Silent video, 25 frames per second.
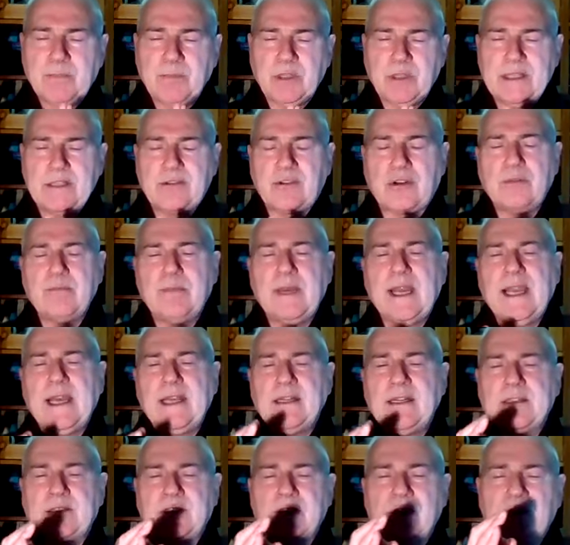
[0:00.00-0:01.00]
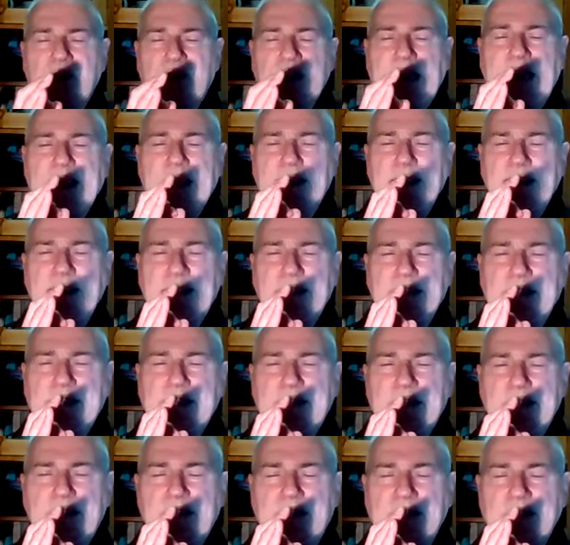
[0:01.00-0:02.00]
Please remain until cyclic
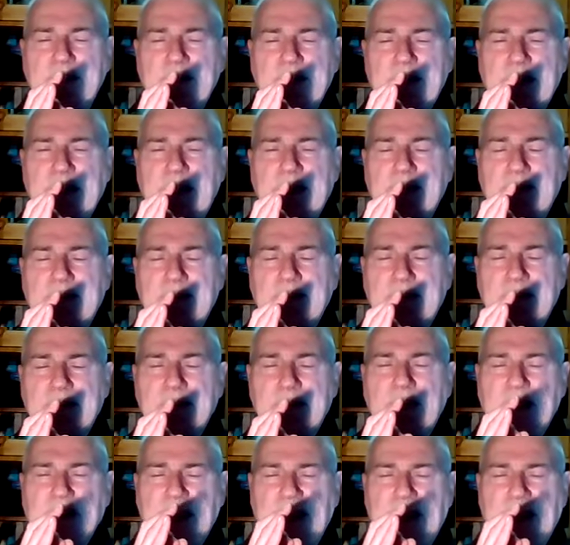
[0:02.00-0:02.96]
existence ends,